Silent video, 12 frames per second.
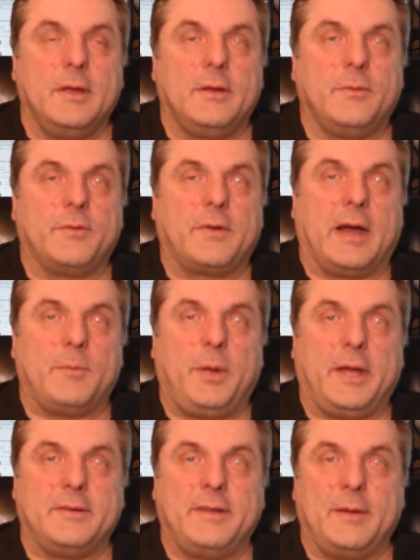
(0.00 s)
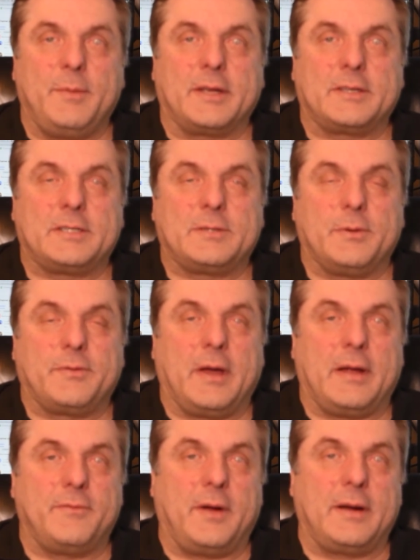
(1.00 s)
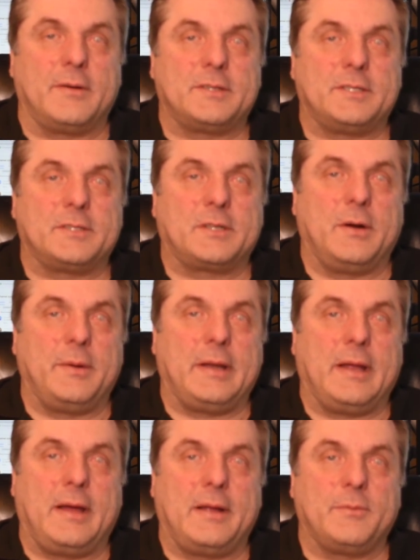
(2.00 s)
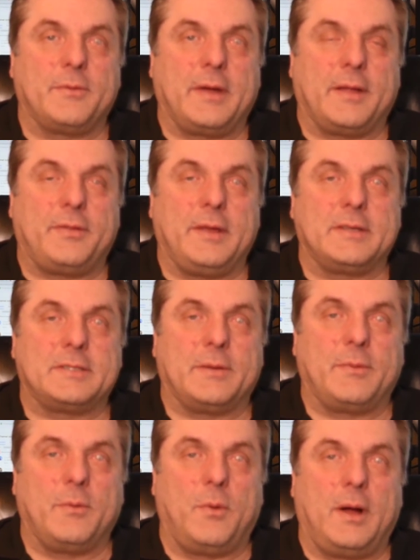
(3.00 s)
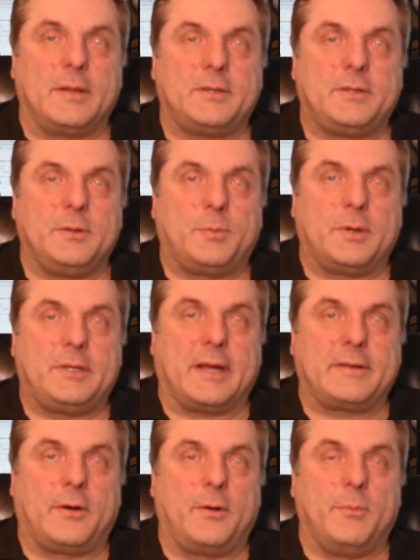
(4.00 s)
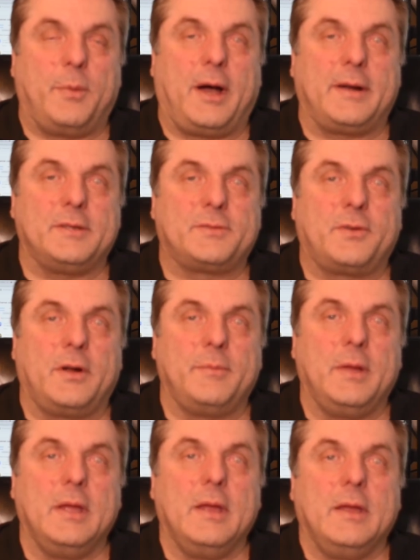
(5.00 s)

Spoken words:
We've got pandemics, we've got viruses going on, we've got things that we want to protect our own bodies from.